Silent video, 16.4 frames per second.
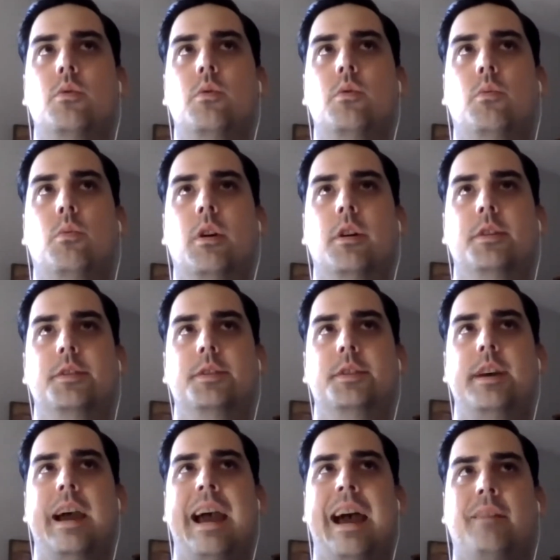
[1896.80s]
was
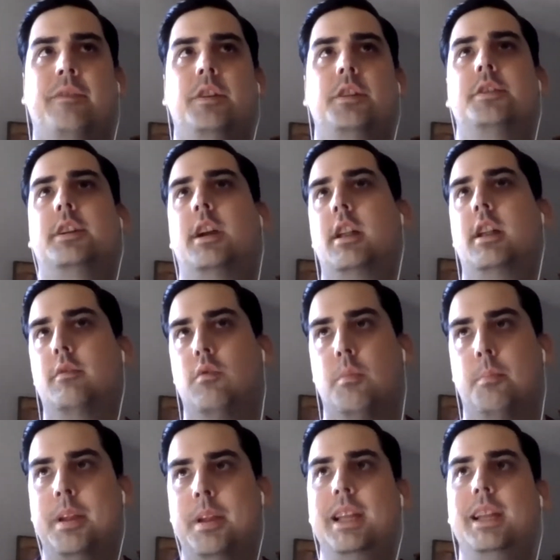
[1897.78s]
having to kind of
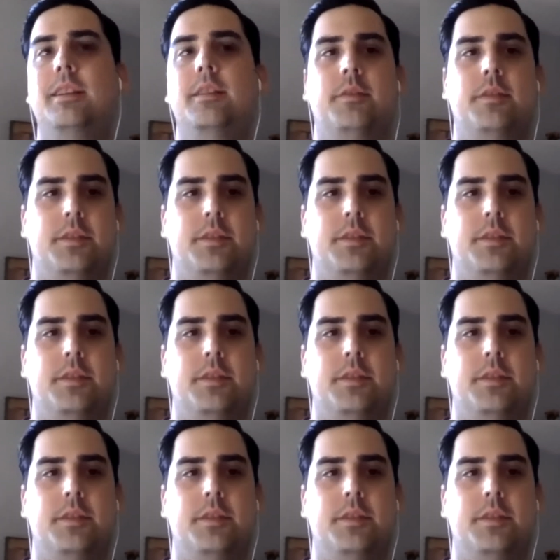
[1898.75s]
repeat the